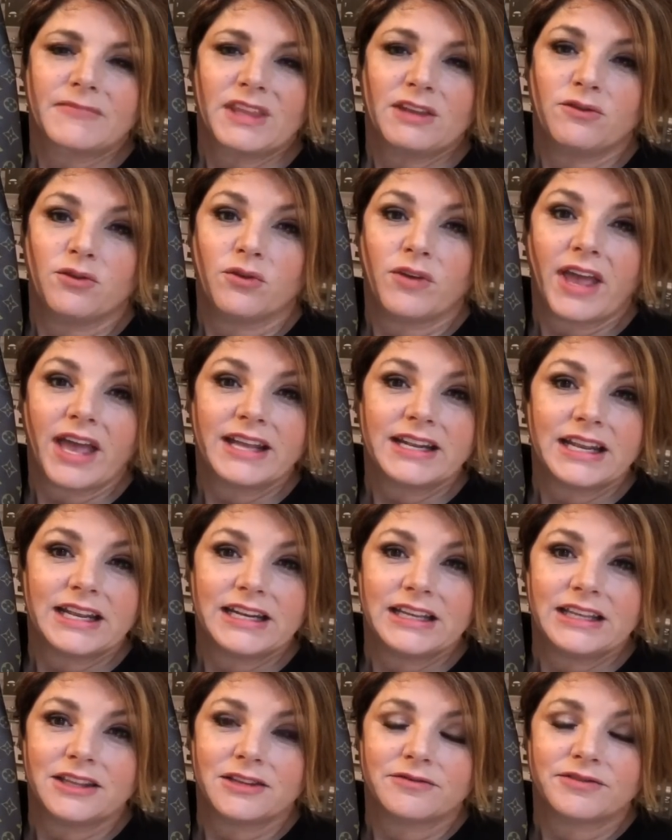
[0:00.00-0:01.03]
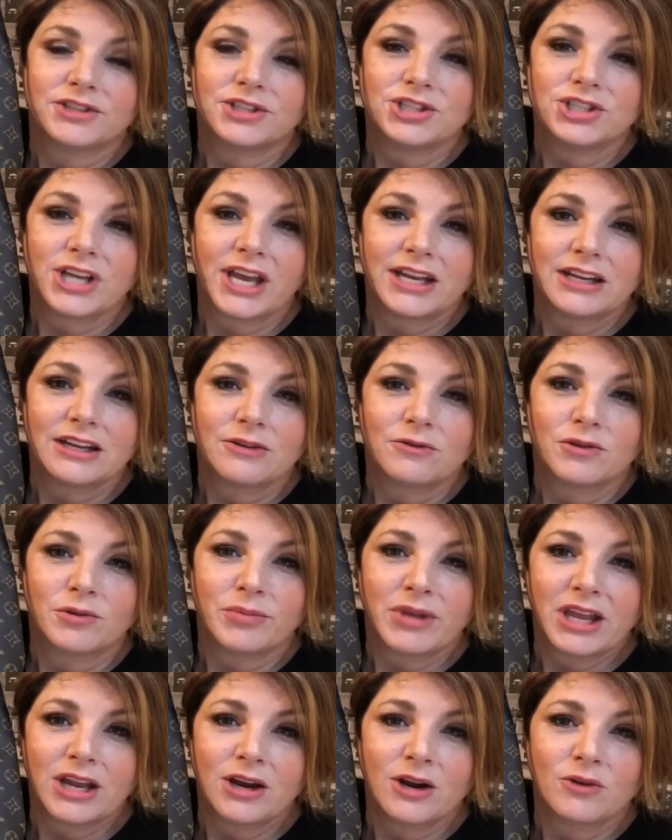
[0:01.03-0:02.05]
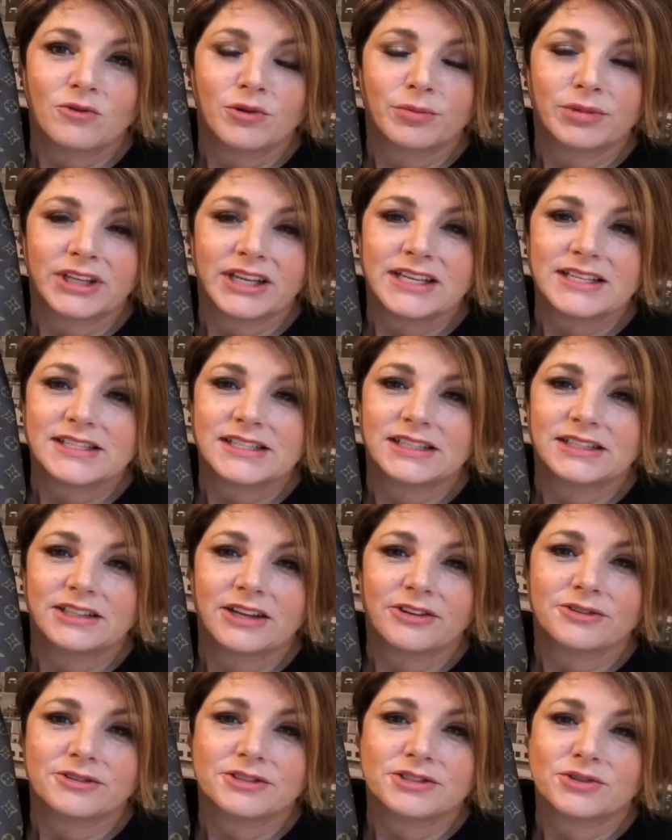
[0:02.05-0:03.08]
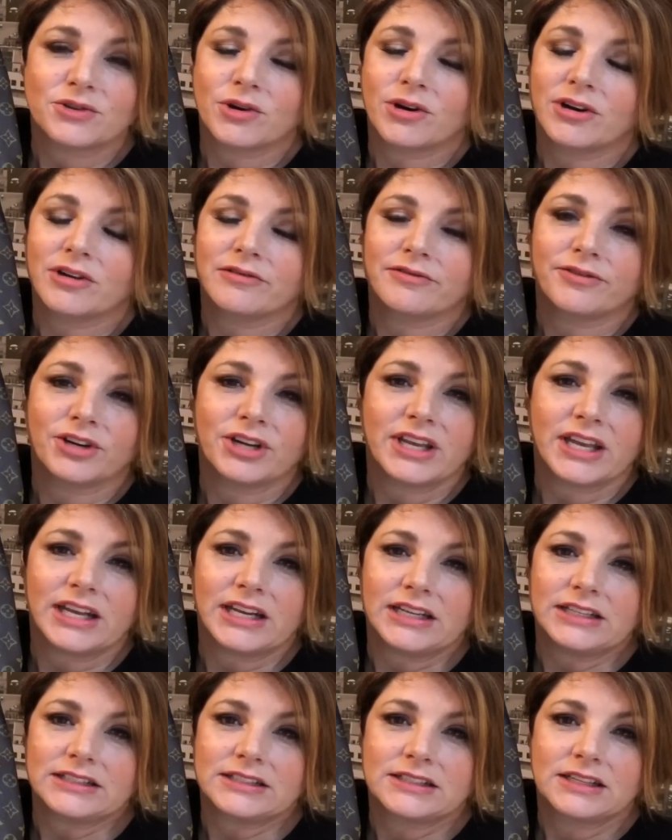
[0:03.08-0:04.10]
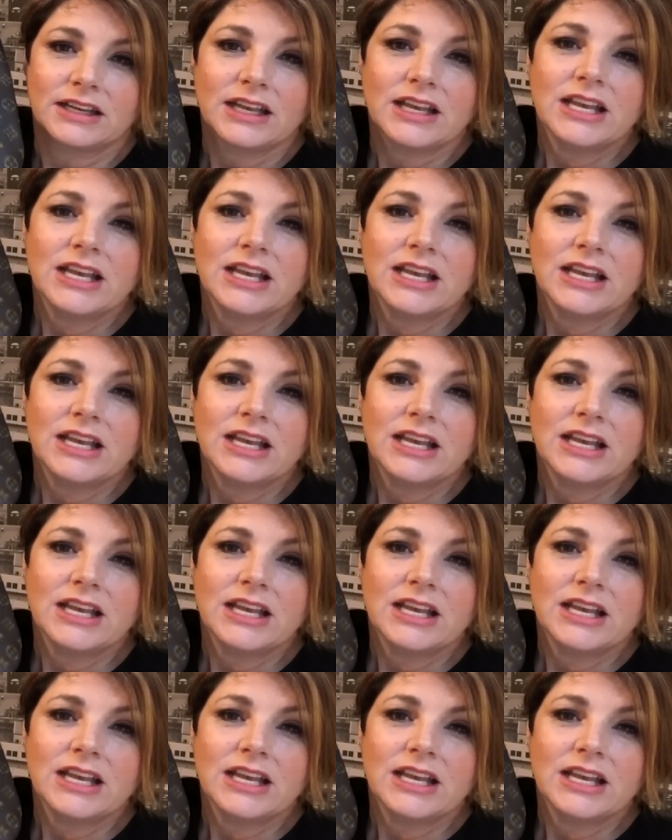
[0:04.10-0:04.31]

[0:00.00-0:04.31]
If you've had any of the Vachetta repaired, replaced at another store, forget it.